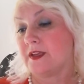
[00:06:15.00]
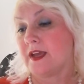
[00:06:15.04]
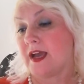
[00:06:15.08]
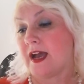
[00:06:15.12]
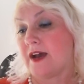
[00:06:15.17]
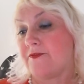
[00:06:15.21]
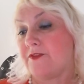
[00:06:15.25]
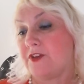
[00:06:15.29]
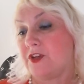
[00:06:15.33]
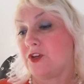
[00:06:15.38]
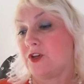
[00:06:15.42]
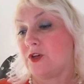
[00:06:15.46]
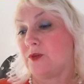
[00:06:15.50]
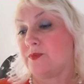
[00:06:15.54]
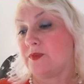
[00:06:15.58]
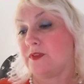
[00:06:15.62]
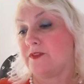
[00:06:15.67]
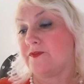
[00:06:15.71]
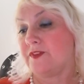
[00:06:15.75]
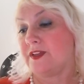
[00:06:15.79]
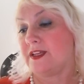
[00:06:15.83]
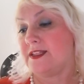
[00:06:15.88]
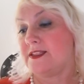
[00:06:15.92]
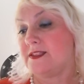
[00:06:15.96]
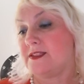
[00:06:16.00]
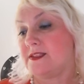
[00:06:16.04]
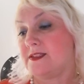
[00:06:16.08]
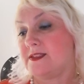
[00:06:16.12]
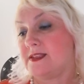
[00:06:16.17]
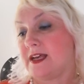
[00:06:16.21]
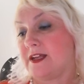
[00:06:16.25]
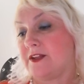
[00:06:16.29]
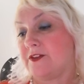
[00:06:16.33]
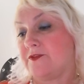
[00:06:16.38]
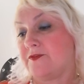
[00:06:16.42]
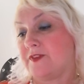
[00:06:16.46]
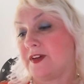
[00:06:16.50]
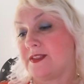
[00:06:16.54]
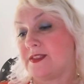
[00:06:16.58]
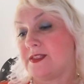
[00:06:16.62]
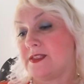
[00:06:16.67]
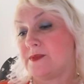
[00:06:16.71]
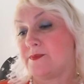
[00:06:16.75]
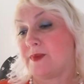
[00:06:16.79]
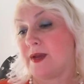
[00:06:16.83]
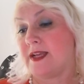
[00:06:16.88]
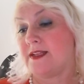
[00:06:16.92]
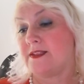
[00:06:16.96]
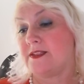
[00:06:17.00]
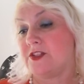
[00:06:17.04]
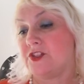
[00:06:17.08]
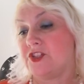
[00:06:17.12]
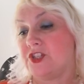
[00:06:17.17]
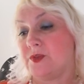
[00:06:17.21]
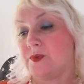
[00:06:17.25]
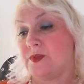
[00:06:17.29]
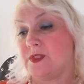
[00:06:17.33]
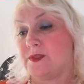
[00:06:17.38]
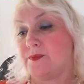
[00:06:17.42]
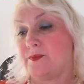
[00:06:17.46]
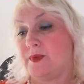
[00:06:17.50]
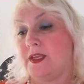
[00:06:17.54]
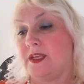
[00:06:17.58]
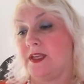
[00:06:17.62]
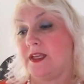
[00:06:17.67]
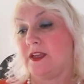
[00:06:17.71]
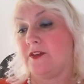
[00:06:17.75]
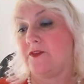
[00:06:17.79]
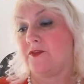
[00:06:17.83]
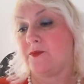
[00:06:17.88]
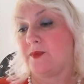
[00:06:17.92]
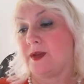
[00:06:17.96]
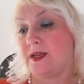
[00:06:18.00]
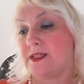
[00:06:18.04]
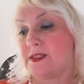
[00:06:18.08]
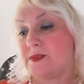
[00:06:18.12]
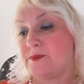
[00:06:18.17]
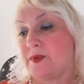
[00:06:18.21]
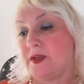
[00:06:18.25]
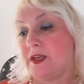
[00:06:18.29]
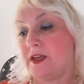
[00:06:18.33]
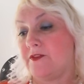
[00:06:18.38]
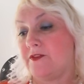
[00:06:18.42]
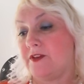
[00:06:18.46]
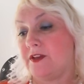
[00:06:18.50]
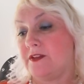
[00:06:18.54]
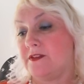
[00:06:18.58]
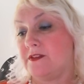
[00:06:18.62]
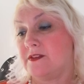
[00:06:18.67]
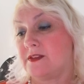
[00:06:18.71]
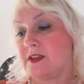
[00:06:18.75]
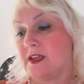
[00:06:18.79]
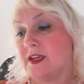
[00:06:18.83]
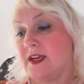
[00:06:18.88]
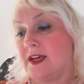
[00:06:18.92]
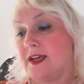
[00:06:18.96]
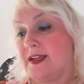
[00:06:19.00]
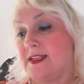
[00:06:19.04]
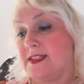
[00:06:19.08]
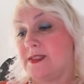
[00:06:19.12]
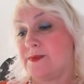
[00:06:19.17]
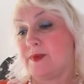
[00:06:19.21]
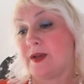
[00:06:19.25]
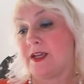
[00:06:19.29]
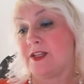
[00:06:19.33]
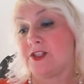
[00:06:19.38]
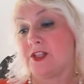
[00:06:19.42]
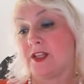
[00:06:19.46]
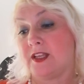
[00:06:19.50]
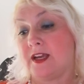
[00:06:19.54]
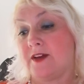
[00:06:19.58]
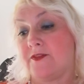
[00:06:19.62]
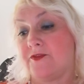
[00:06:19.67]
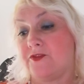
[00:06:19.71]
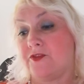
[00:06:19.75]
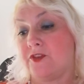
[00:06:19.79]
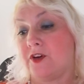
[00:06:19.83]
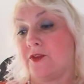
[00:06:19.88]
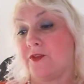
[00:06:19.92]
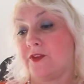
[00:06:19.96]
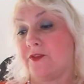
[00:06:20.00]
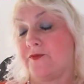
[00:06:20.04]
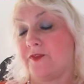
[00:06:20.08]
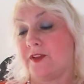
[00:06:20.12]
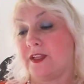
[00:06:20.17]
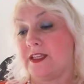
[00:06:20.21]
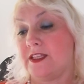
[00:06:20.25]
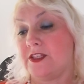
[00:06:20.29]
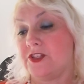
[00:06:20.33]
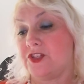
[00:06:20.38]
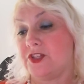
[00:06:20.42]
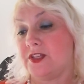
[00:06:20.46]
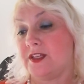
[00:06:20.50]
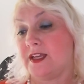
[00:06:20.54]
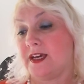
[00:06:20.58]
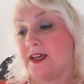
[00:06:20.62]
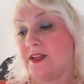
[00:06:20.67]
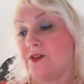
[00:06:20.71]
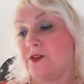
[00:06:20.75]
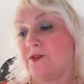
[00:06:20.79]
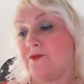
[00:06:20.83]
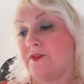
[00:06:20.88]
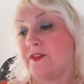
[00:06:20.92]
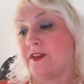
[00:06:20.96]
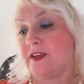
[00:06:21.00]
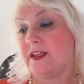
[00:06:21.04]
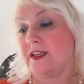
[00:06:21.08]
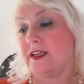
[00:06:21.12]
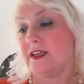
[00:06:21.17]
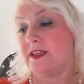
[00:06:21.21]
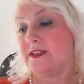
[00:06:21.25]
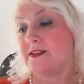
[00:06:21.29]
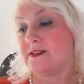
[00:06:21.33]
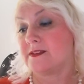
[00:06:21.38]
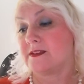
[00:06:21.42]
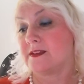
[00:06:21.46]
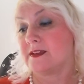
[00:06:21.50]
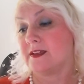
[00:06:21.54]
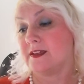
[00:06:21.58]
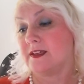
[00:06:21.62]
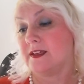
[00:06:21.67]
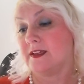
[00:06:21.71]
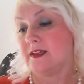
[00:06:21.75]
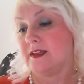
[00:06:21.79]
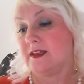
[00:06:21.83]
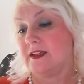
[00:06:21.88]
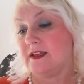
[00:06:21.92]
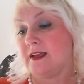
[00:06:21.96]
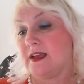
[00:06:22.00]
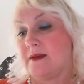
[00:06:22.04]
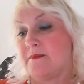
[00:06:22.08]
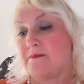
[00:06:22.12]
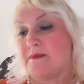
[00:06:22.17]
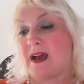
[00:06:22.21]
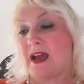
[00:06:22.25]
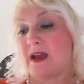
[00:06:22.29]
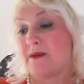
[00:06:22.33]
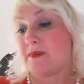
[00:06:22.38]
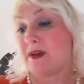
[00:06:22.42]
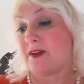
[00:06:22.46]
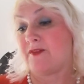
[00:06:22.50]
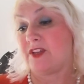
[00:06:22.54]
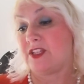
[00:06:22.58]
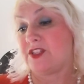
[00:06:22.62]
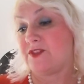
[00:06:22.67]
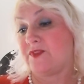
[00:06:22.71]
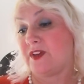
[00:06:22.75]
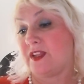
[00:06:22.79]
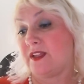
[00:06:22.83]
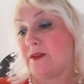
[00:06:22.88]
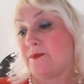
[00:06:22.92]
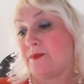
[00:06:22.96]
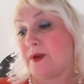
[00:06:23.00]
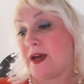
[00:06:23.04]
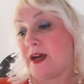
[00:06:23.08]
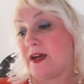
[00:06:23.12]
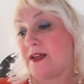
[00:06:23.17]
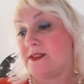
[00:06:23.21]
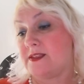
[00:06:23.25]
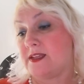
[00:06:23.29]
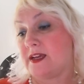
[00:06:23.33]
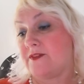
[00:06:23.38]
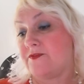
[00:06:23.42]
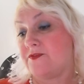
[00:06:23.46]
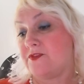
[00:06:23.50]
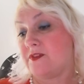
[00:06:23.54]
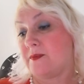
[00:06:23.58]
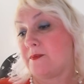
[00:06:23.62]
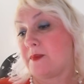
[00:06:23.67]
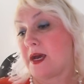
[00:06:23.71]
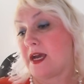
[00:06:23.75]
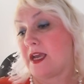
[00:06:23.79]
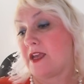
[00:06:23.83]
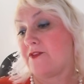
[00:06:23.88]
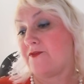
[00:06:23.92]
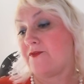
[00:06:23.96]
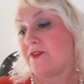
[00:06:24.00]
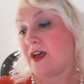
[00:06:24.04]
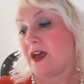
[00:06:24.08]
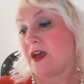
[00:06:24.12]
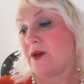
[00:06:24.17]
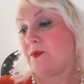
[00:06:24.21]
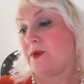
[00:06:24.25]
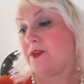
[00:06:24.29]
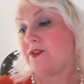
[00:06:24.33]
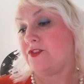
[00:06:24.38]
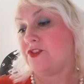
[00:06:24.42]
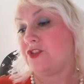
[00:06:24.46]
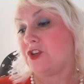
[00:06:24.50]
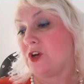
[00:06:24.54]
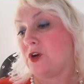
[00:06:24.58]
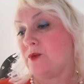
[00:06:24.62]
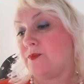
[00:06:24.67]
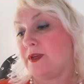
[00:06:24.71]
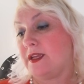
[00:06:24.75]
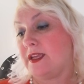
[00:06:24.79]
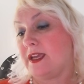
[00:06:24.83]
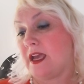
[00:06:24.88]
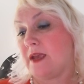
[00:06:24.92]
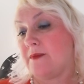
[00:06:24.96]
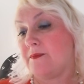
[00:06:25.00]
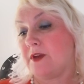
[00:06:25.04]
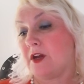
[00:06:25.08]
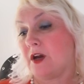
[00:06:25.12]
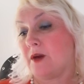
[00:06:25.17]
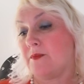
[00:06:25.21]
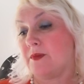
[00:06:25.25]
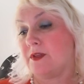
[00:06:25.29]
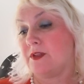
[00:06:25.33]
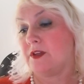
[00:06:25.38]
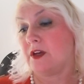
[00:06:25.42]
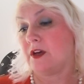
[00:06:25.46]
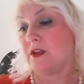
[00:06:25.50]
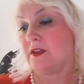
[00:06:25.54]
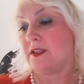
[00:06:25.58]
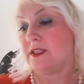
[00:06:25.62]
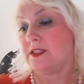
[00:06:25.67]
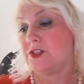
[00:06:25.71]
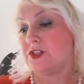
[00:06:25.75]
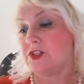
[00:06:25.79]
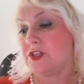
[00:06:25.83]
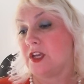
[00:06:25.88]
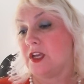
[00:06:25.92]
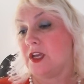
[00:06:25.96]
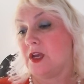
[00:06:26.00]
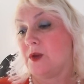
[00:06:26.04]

Having a couple of kids herself, I suspected she was speaking from experience, and especially after all the flings she'd had over the years. My marriage fell apart after my affair with Joe became common knowledge.